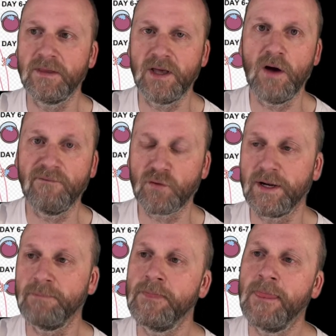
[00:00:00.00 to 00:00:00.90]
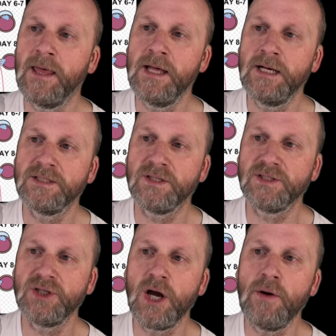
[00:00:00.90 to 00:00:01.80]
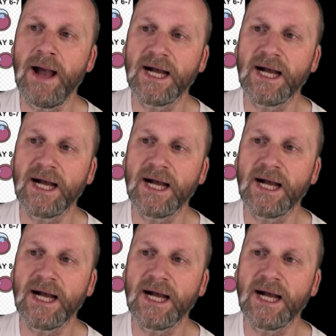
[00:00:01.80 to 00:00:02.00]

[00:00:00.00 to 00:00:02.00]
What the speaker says: So there's no